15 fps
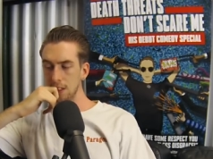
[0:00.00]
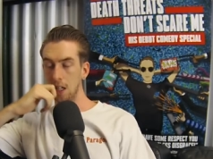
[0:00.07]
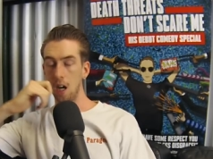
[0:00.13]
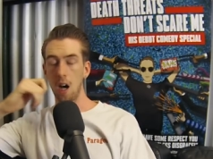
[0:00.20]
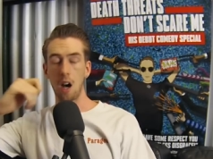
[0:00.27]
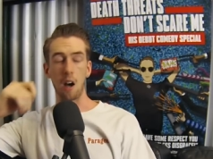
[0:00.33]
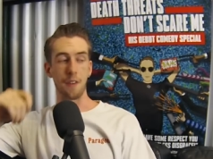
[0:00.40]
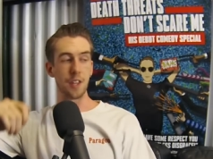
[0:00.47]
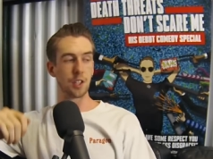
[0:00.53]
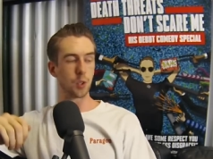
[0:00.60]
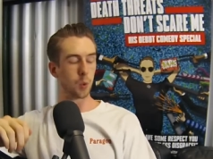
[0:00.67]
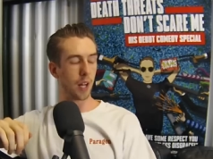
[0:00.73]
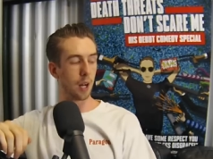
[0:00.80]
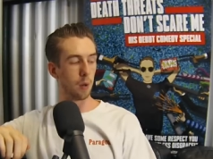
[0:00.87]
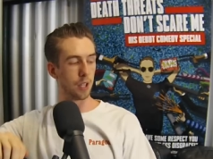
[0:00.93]
Oh, this
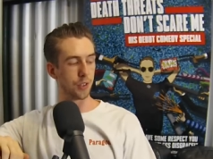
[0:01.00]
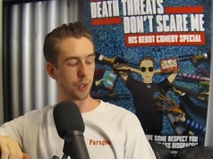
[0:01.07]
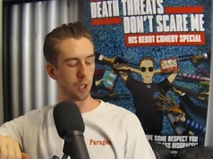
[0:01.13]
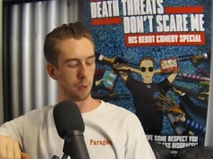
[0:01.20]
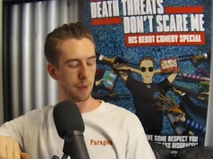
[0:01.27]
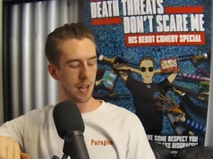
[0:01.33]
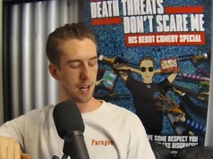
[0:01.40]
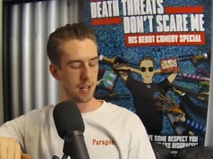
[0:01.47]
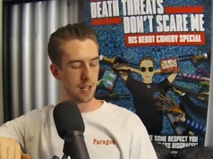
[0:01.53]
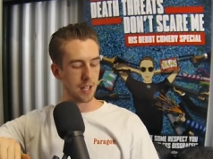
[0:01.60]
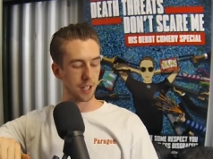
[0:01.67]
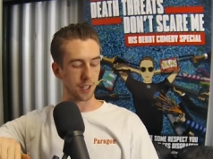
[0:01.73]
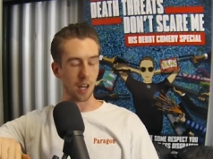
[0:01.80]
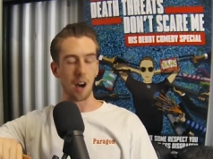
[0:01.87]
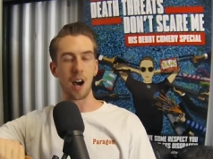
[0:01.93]
is what I want to talk about,
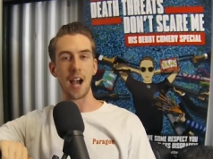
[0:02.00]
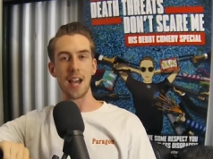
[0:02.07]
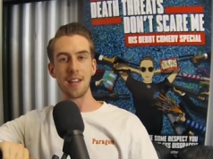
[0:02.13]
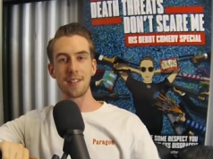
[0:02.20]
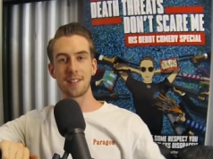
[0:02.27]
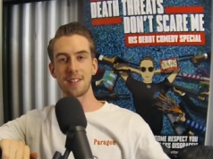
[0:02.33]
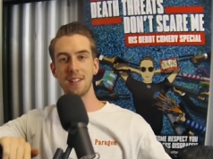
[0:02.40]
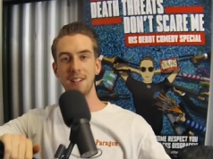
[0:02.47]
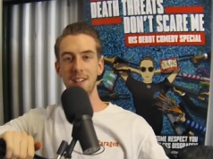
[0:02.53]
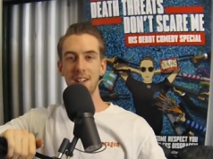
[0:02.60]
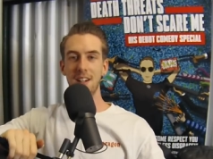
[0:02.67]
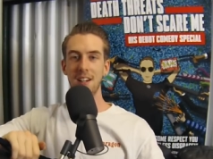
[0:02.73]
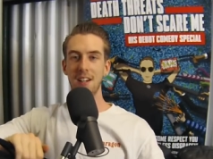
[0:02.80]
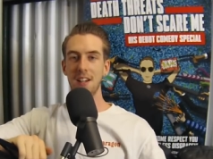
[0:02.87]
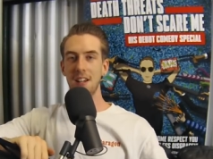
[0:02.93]
guys.
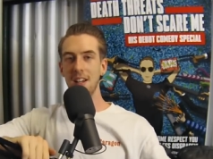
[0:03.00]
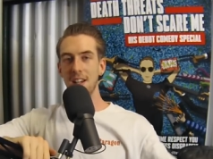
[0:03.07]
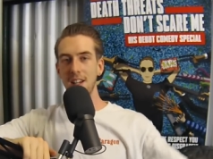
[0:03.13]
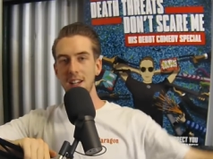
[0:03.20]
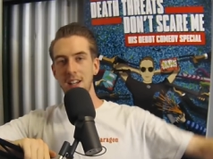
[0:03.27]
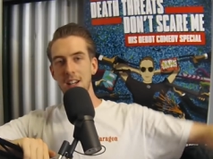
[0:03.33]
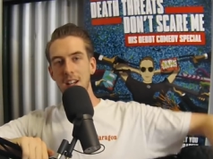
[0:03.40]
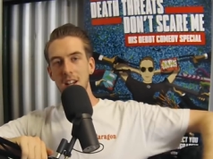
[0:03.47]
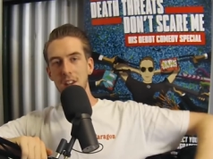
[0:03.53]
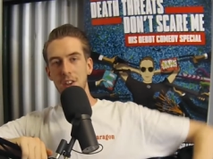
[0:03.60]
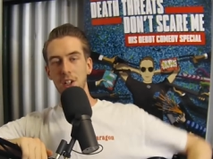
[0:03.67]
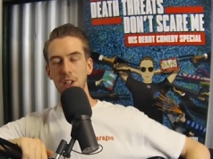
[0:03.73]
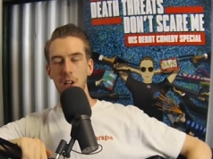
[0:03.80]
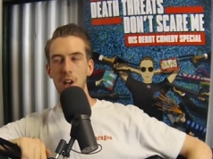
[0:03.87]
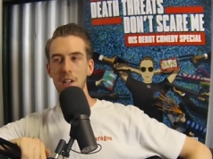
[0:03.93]

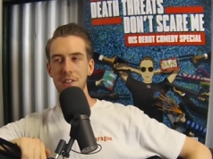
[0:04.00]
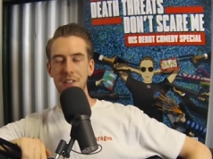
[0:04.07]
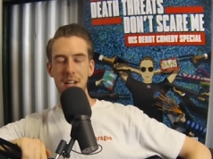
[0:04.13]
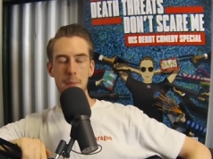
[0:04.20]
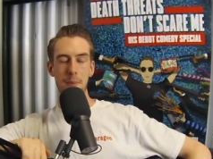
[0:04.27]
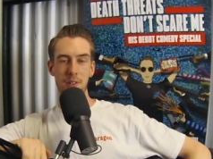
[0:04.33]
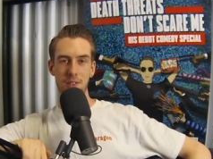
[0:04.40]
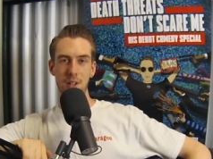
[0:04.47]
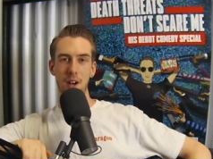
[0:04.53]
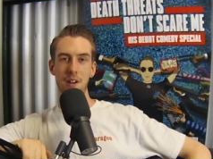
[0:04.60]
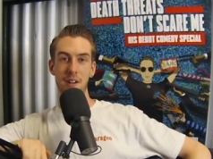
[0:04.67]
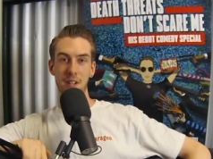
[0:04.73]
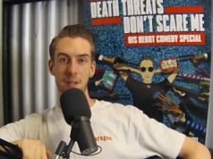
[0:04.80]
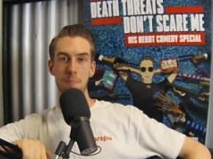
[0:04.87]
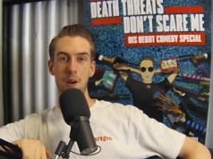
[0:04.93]
The lost
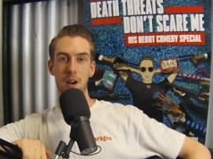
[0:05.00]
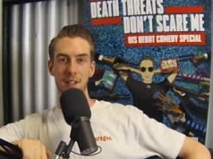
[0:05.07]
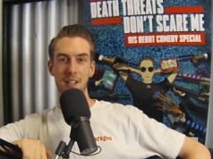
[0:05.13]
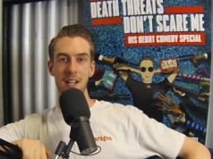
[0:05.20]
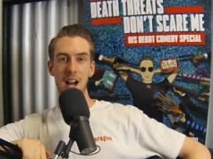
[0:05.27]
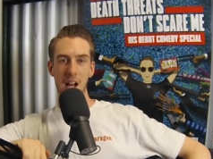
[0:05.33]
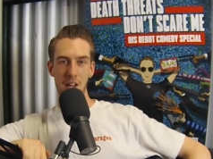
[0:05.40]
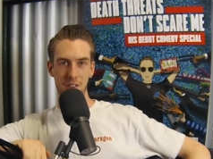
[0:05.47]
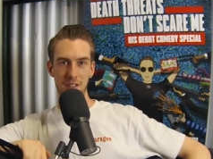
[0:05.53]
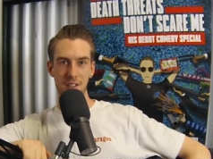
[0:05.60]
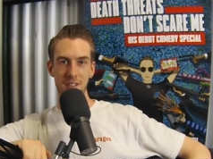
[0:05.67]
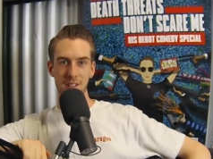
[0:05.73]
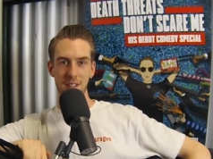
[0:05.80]
episode of the podcast,